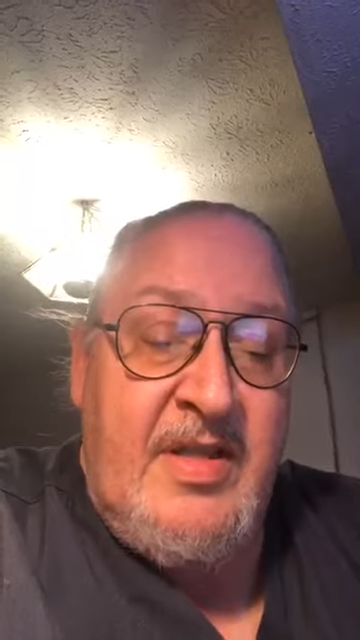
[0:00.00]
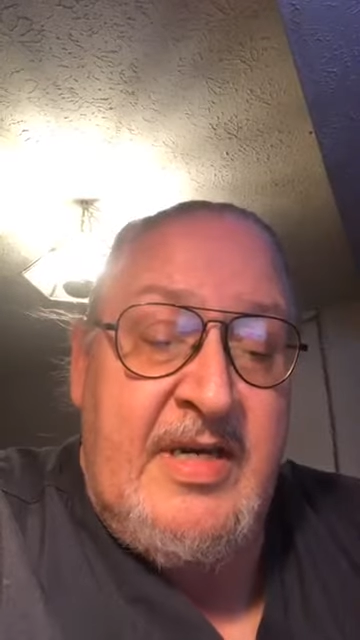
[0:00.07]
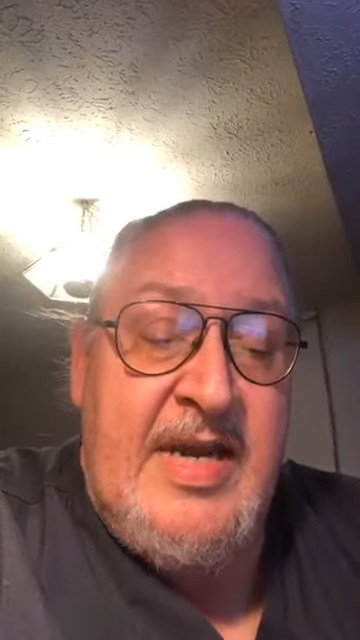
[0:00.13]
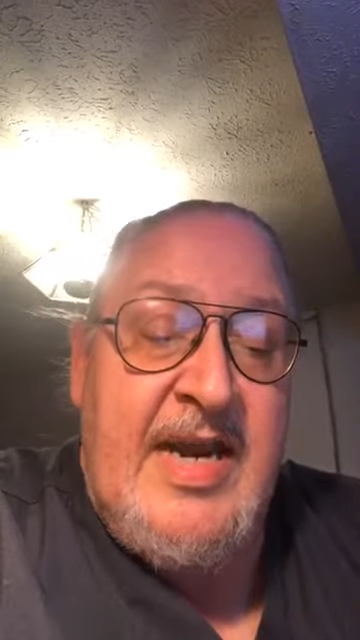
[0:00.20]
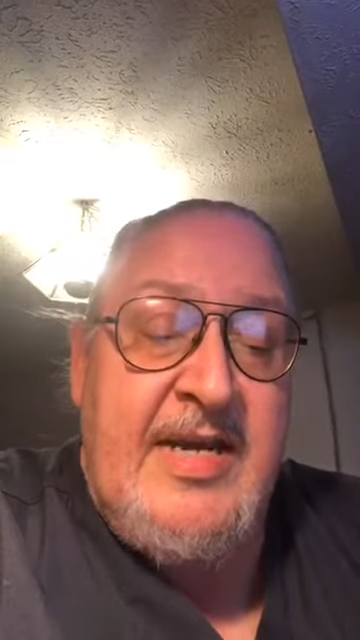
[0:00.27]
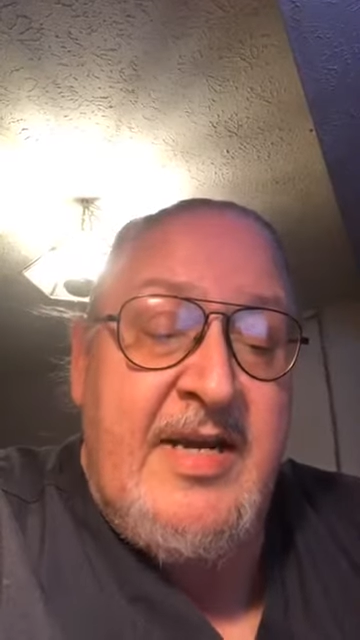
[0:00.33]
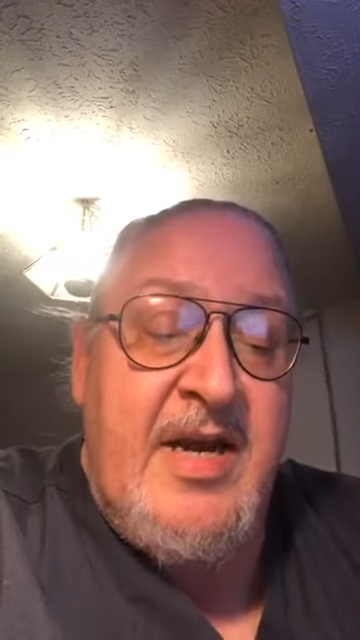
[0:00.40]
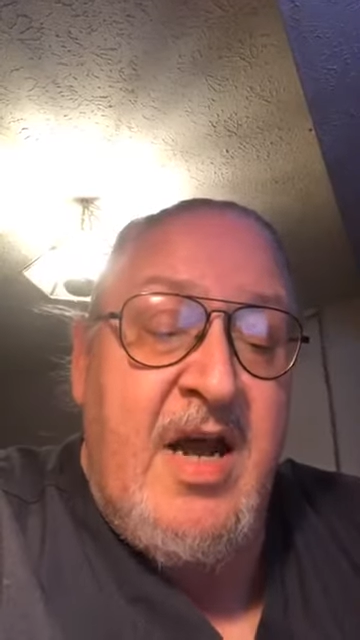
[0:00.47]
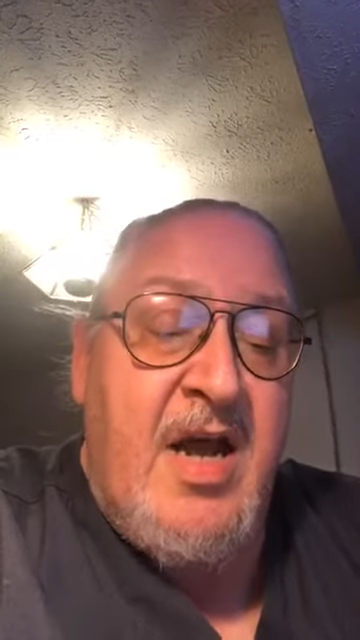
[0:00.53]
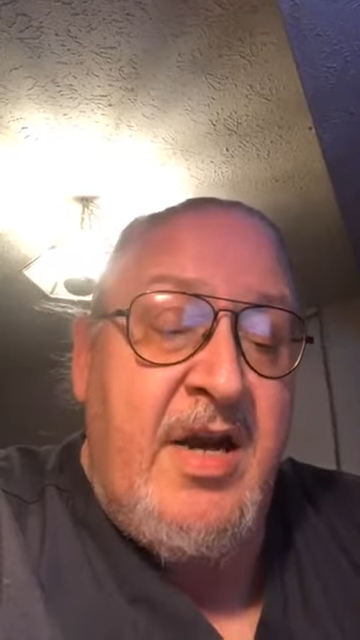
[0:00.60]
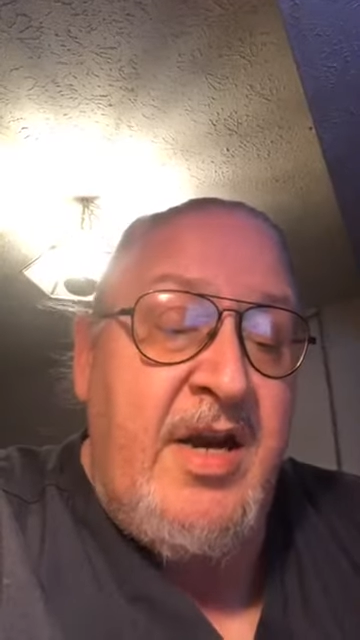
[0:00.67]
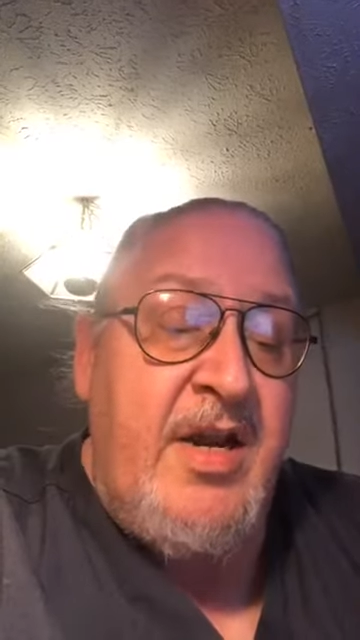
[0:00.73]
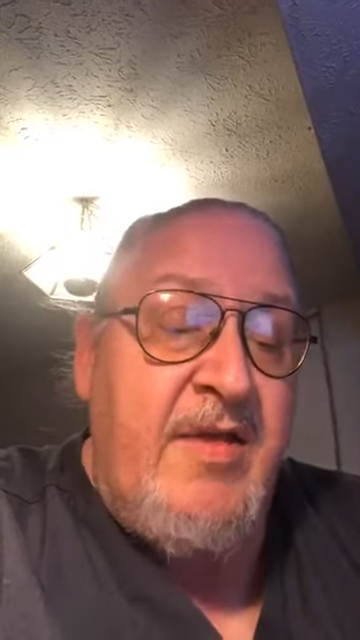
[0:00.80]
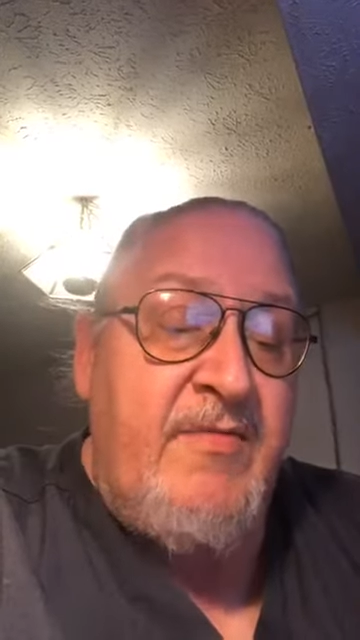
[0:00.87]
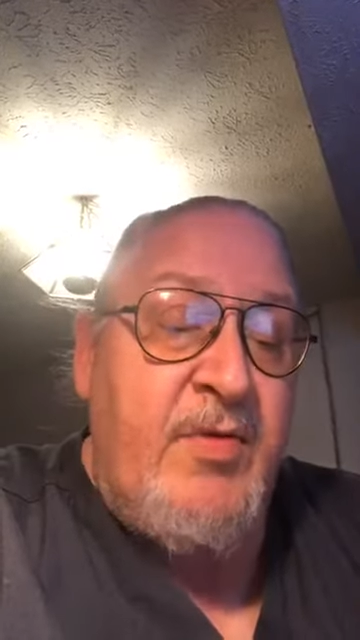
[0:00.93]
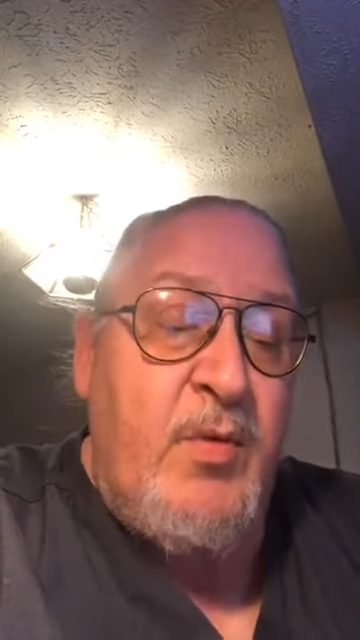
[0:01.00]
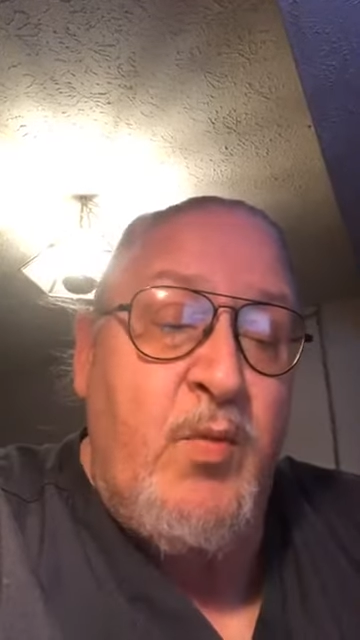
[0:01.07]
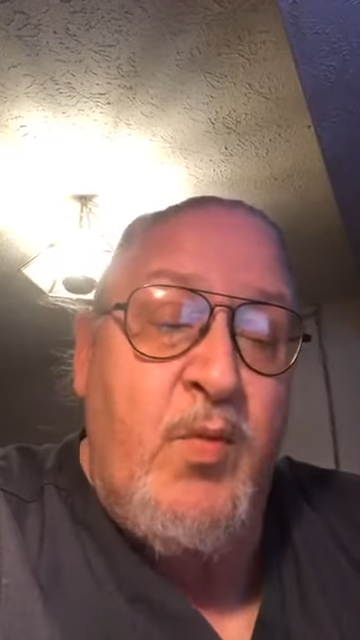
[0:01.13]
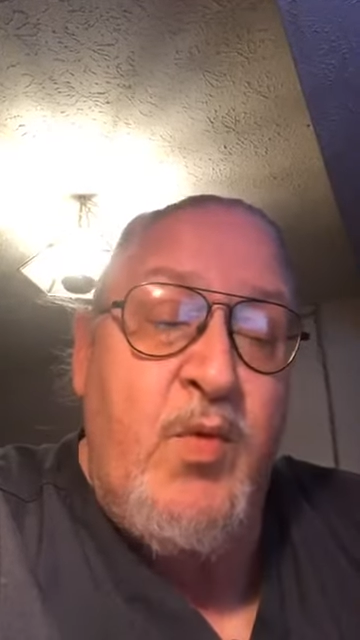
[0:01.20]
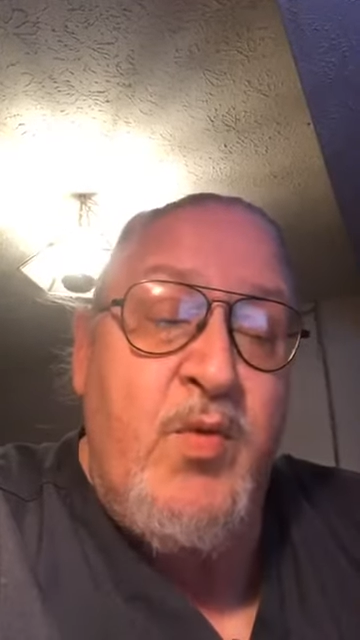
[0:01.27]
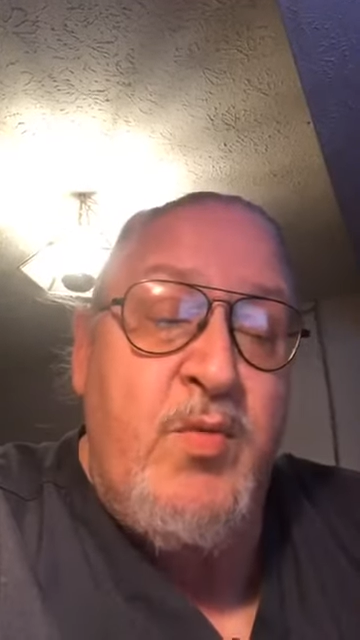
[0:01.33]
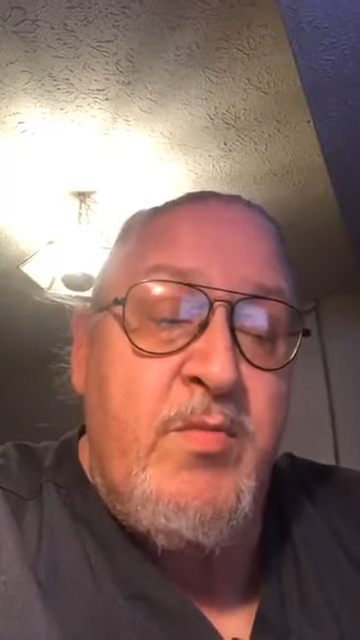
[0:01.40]
The tainted honey of the
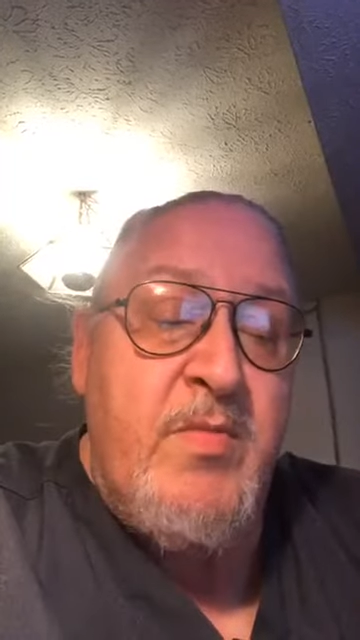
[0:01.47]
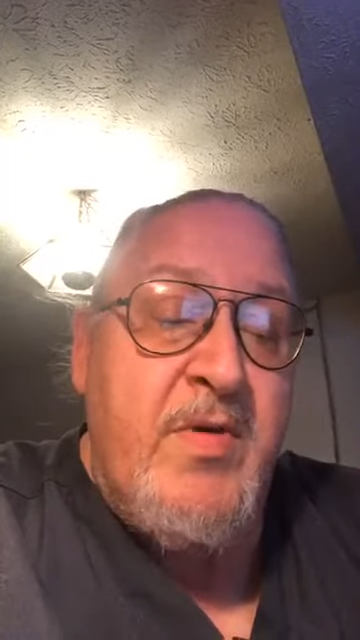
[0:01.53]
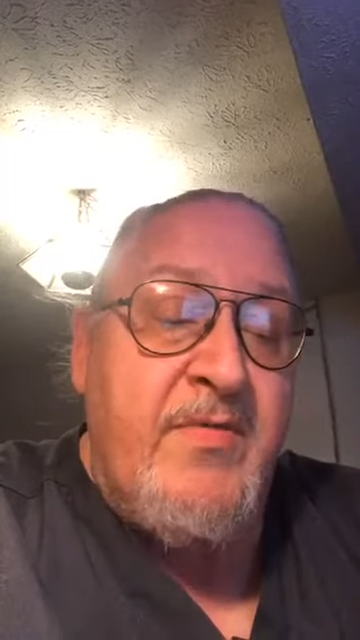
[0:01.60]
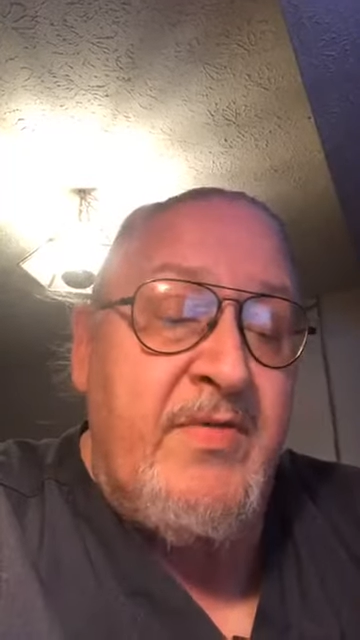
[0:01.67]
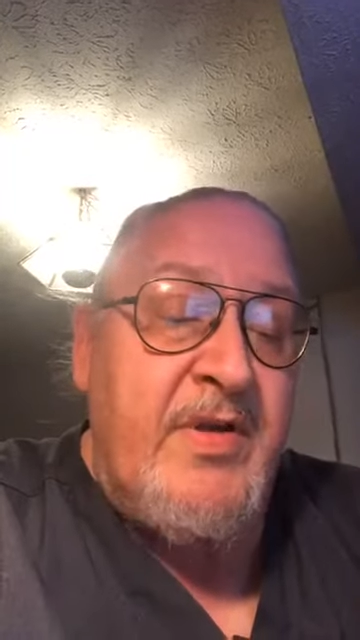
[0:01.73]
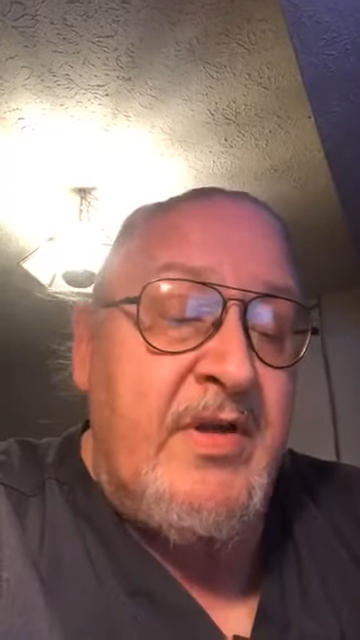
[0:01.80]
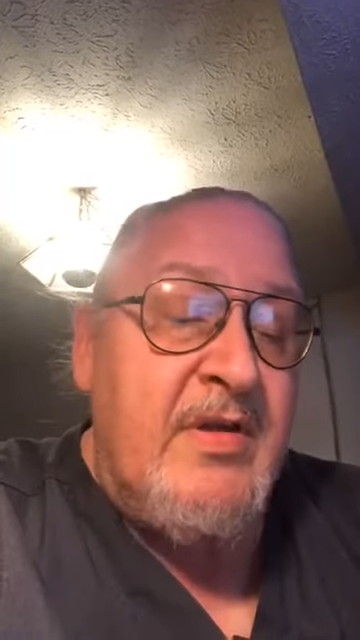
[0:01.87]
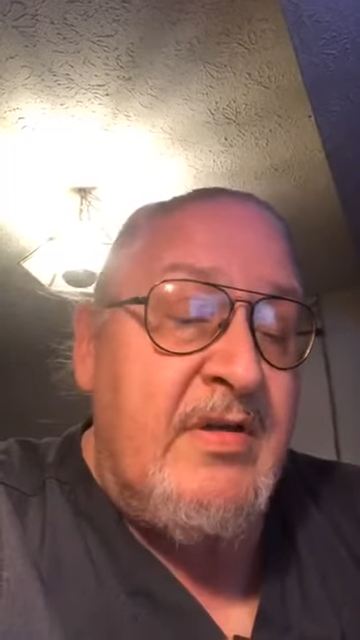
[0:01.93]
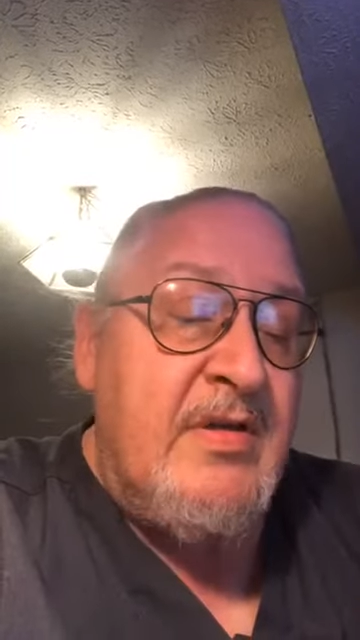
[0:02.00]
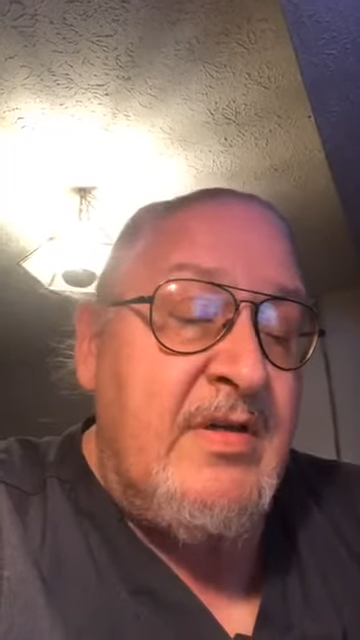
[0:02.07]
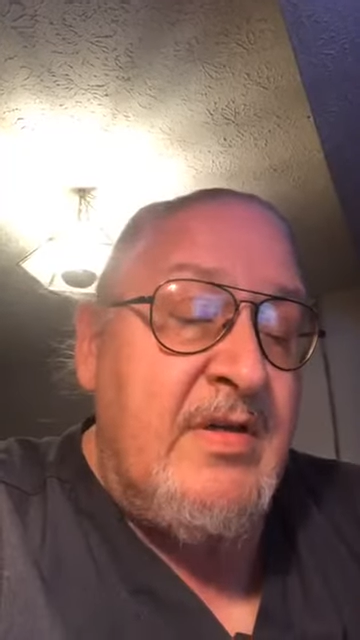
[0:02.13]
womb of the